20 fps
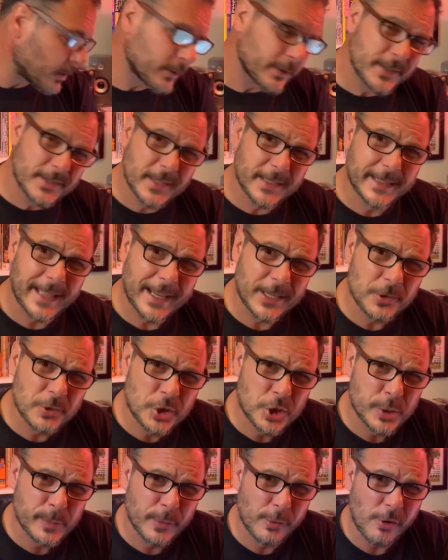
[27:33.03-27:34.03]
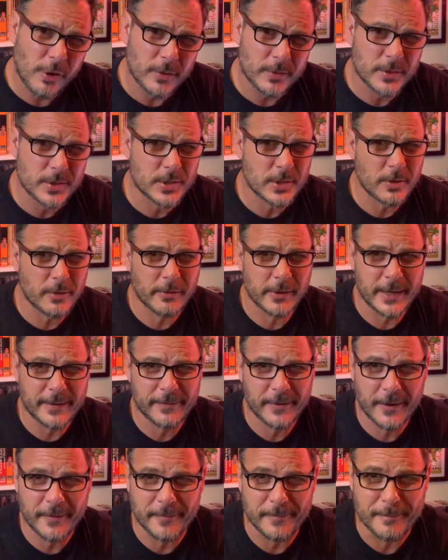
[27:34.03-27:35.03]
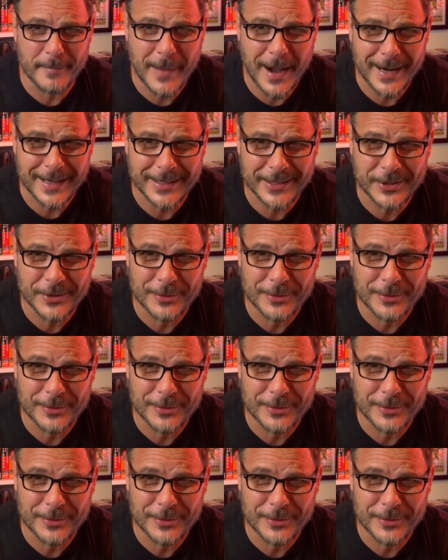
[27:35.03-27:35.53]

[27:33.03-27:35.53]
Is it Daniel Schmarok? Sorry if I've mucked